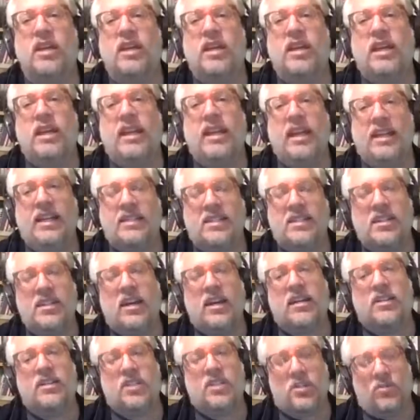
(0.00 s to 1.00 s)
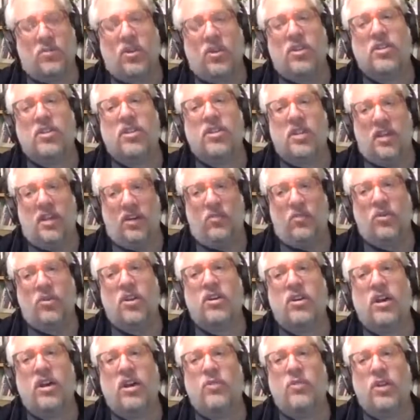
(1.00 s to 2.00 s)
it's not a small thing. We
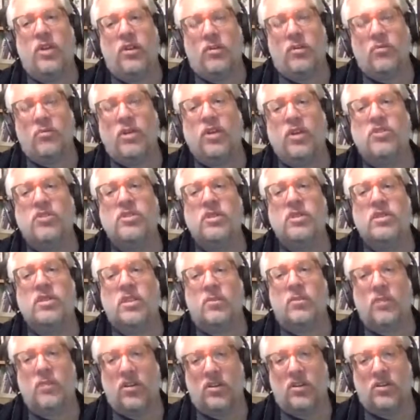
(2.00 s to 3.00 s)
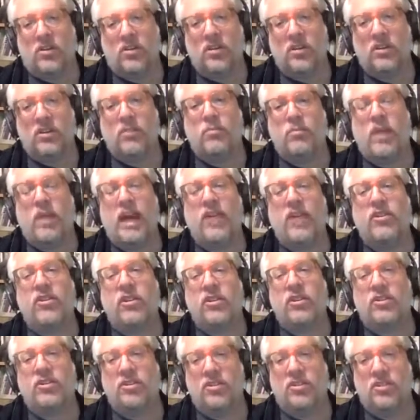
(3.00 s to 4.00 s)
are imposing something on our students, a
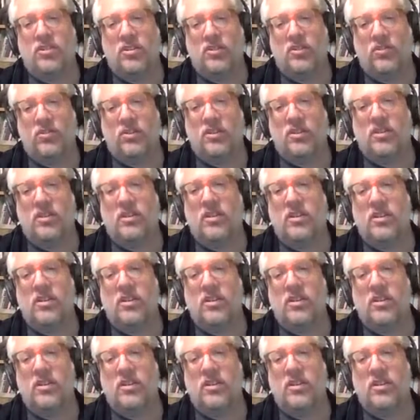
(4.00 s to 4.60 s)
barrier to students.